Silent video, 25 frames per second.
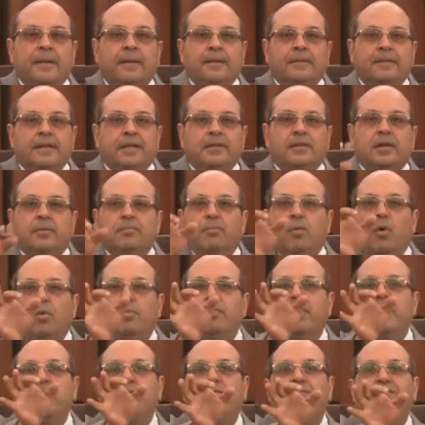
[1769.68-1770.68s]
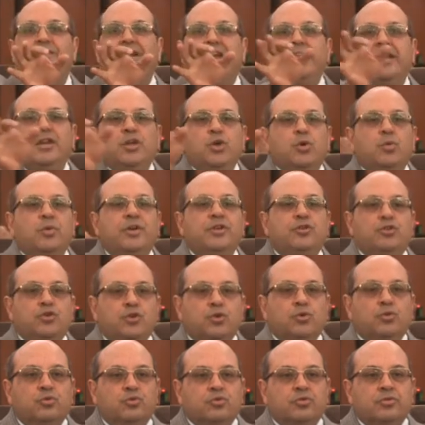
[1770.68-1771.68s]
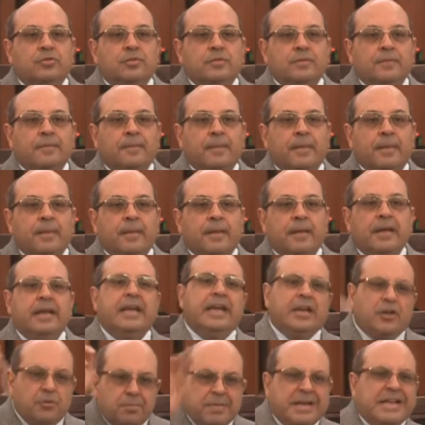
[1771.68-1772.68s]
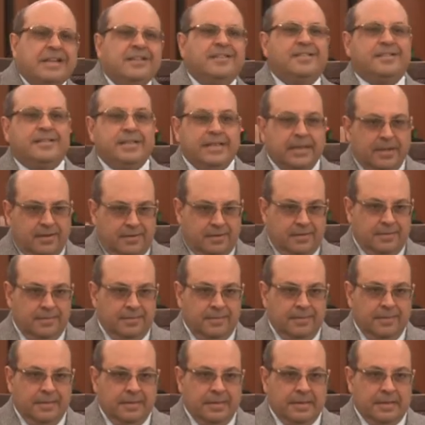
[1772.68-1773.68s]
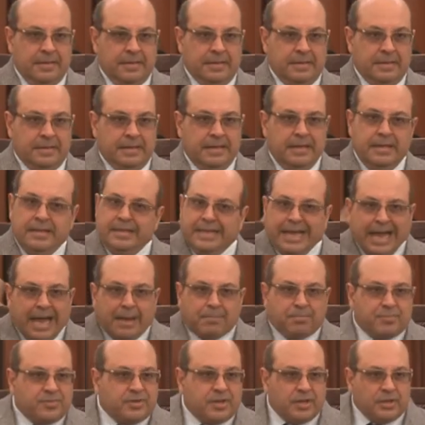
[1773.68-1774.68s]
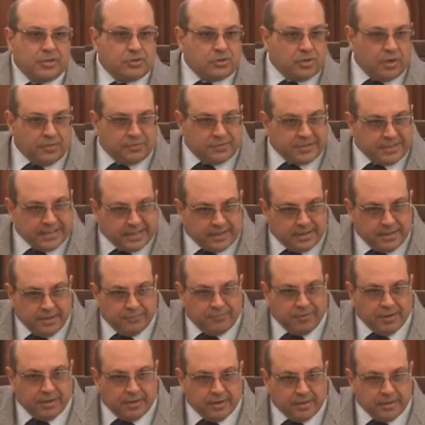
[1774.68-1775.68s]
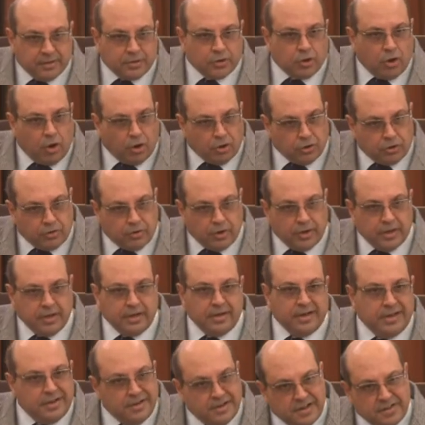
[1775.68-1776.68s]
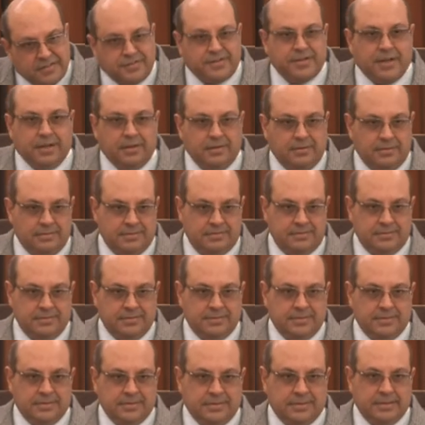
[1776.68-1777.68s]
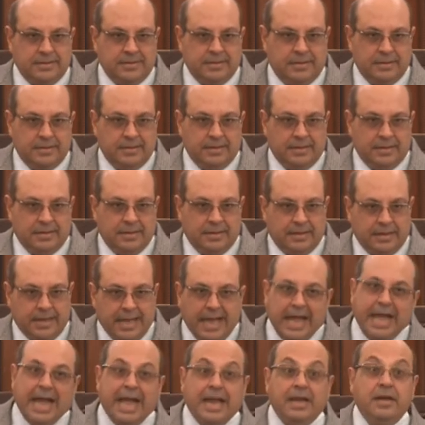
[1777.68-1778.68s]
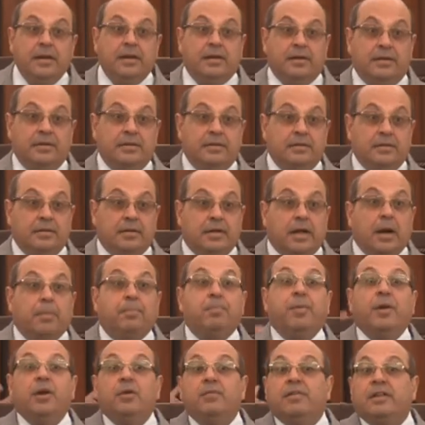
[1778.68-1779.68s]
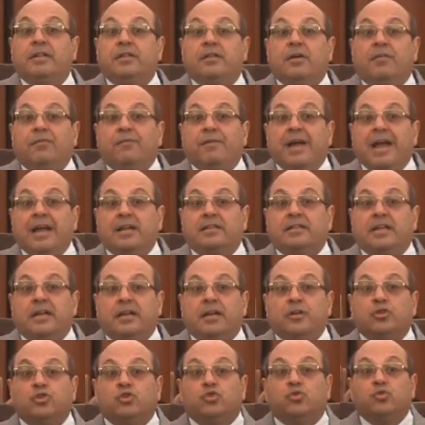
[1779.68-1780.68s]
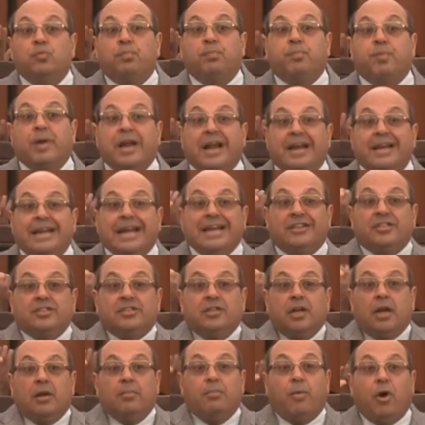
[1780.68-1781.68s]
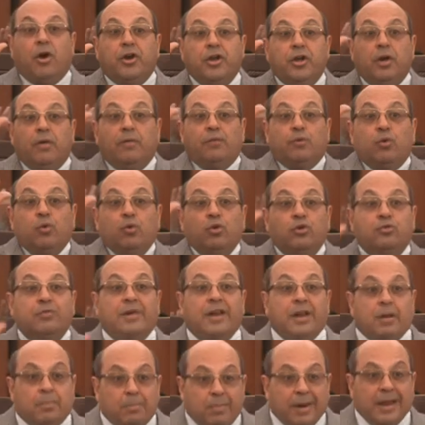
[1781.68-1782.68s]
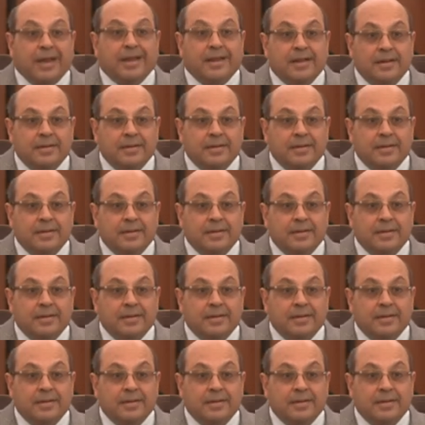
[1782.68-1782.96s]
that the moment venue is used, it means seat, in the absence of significant contrary indicia, and coupled with the fact that a supranational body of rules will apply.